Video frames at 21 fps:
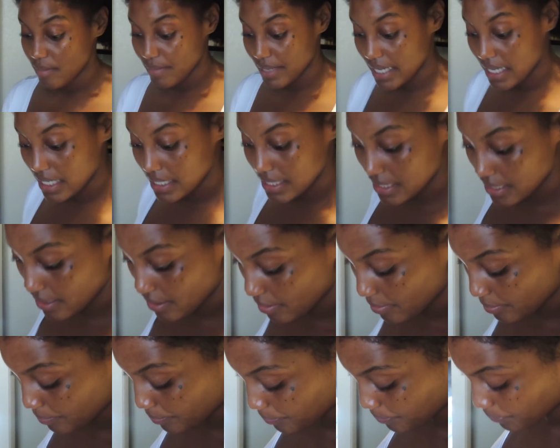because
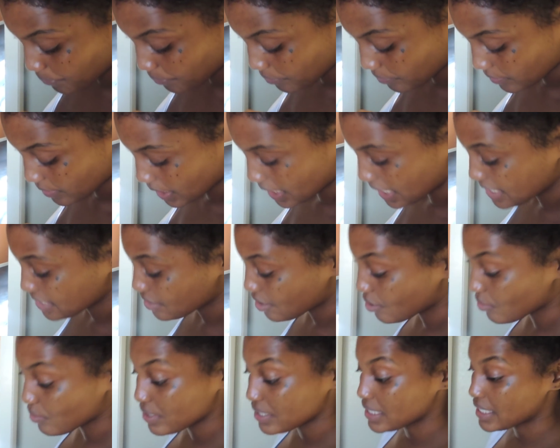it's
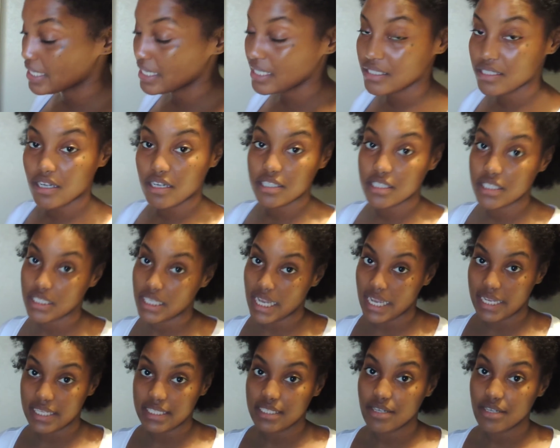gonna really kickstart your day.